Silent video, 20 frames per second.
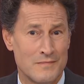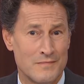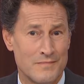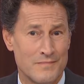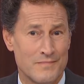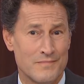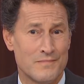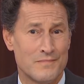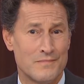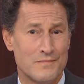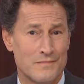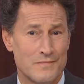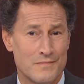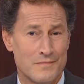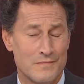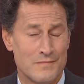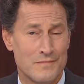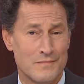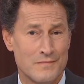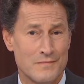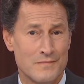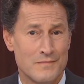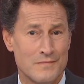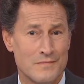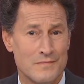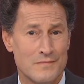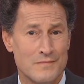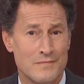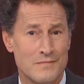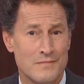
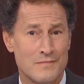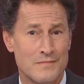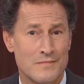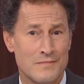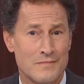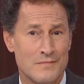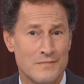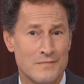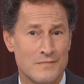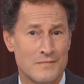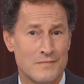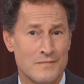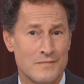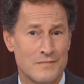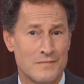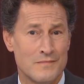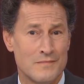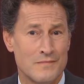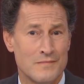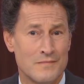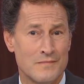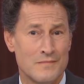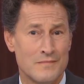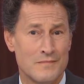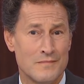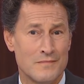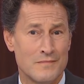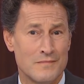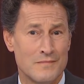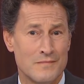
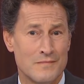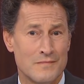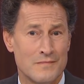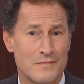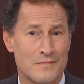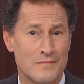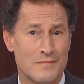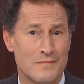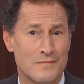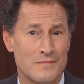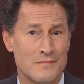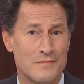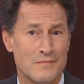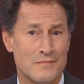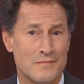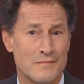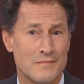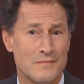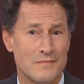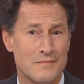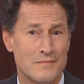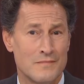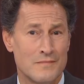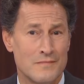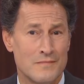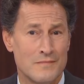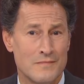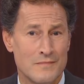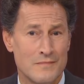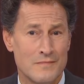
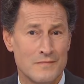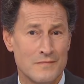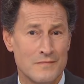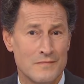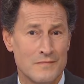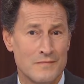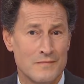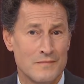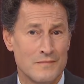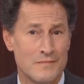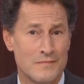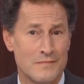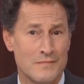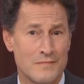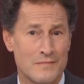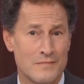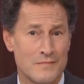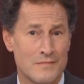(not speaking)